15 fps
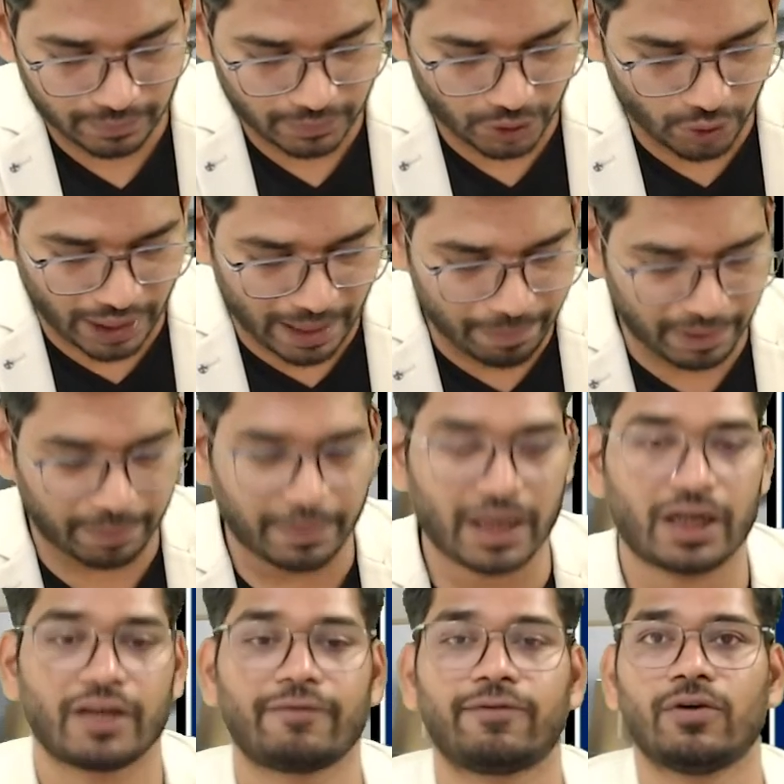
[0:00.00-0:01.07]
you can prepare
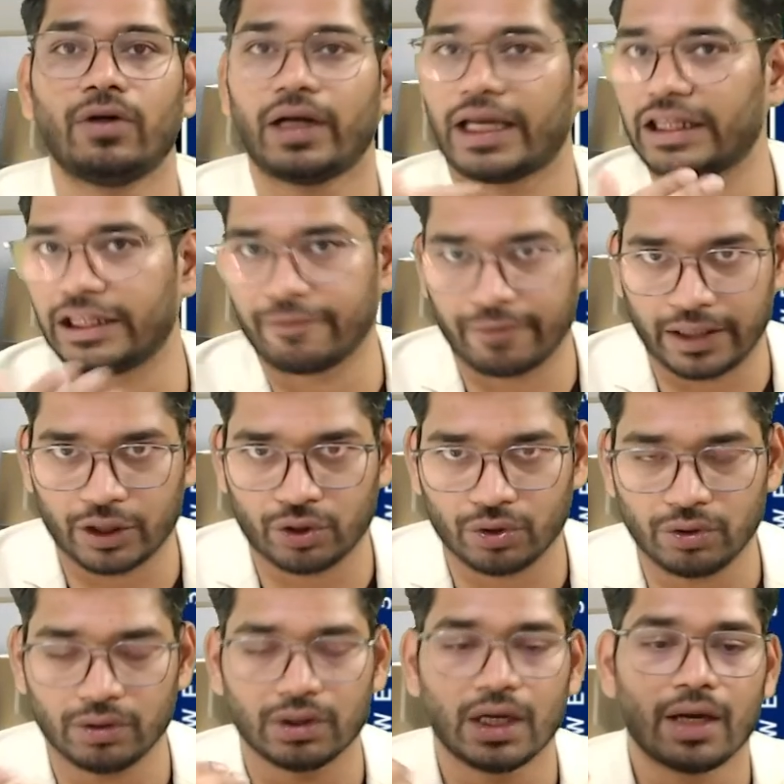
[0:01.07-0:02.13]
T4 in the week
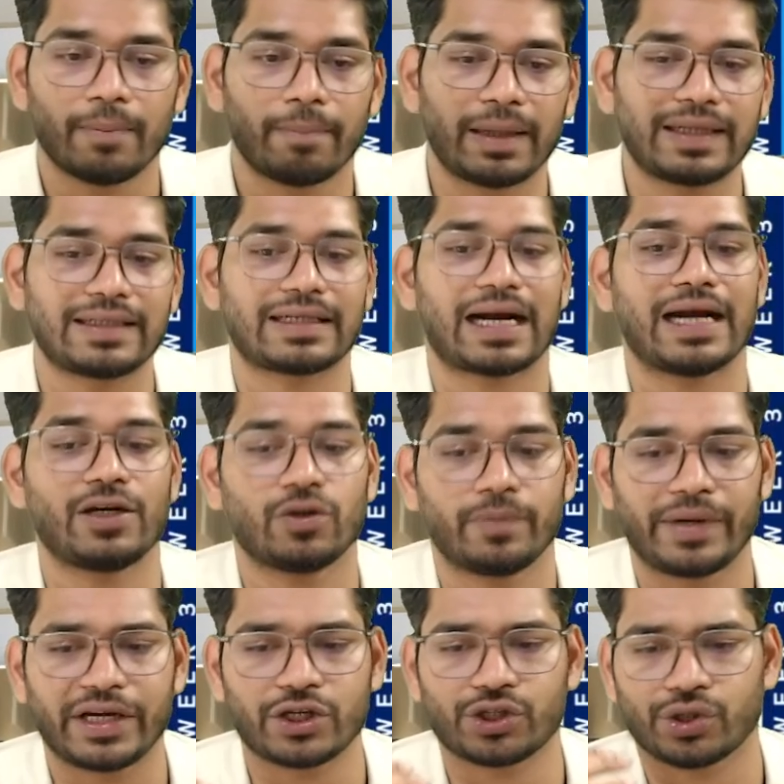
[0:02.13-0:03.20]
2, but try to
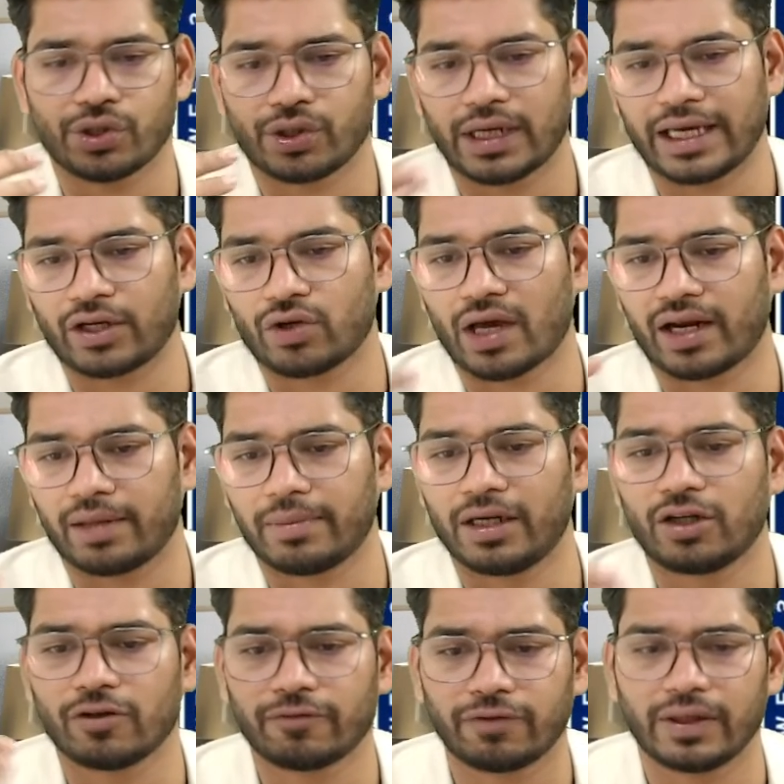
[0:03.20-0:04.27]
make sure like you are
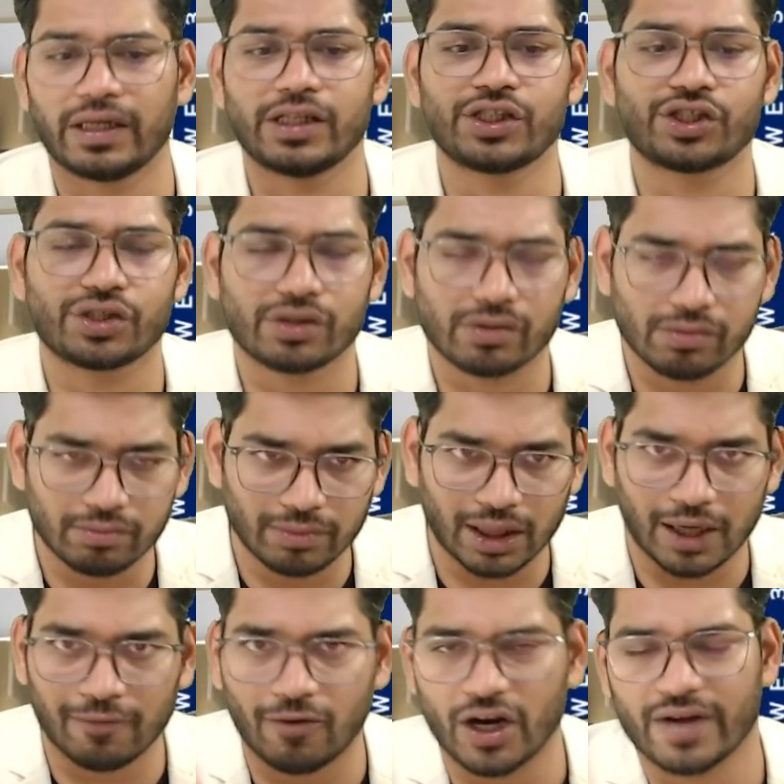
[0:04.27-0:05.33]
able to finish
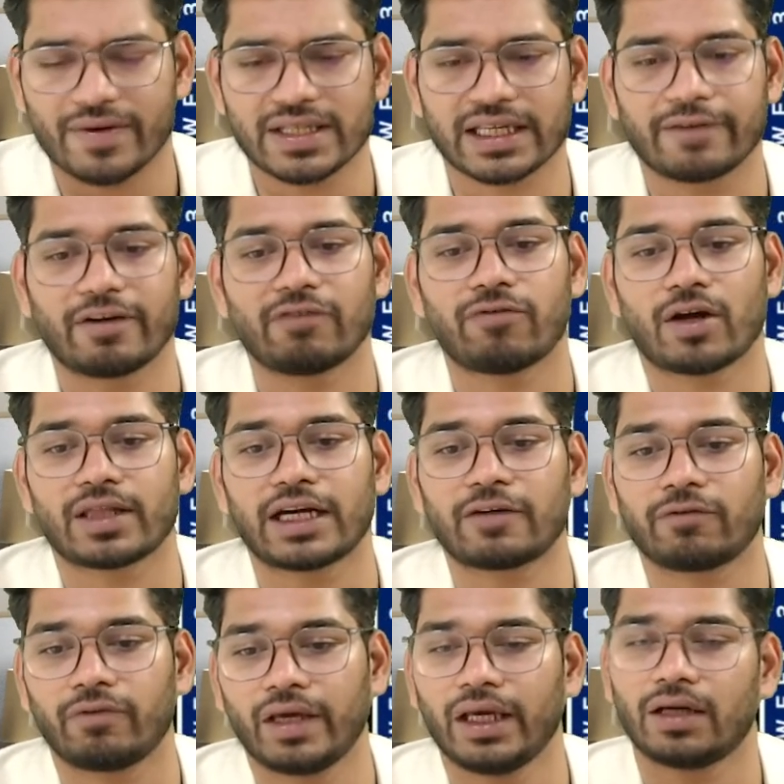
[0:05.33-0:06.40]
whatever is given for
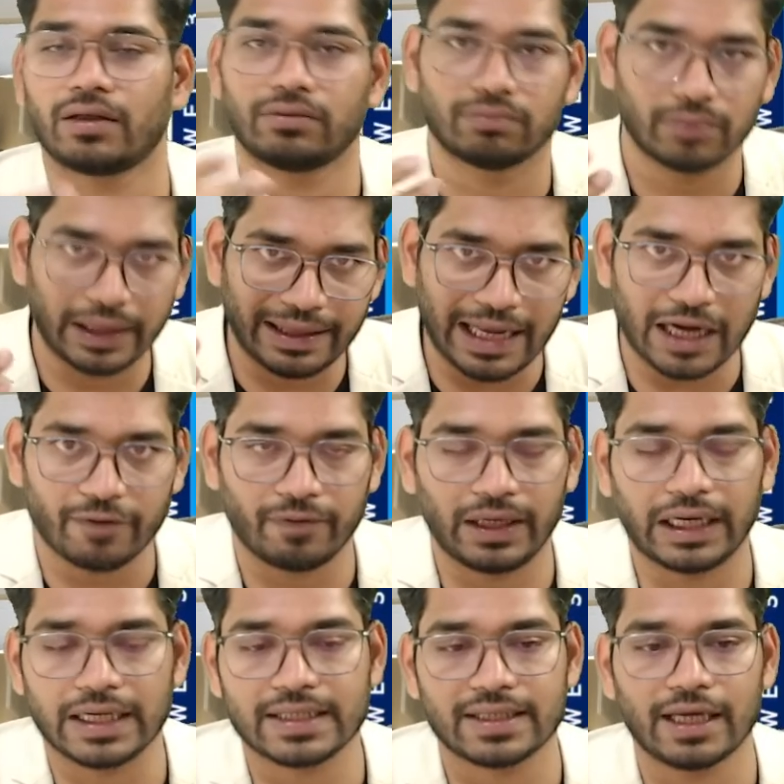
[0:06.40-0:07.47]
that week in that
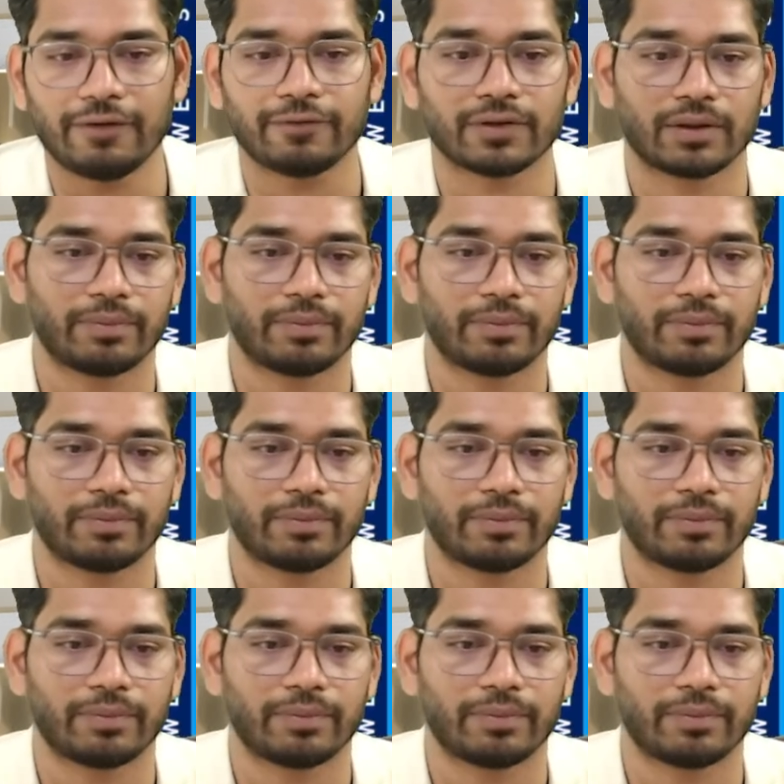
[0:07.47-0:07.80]
week itself.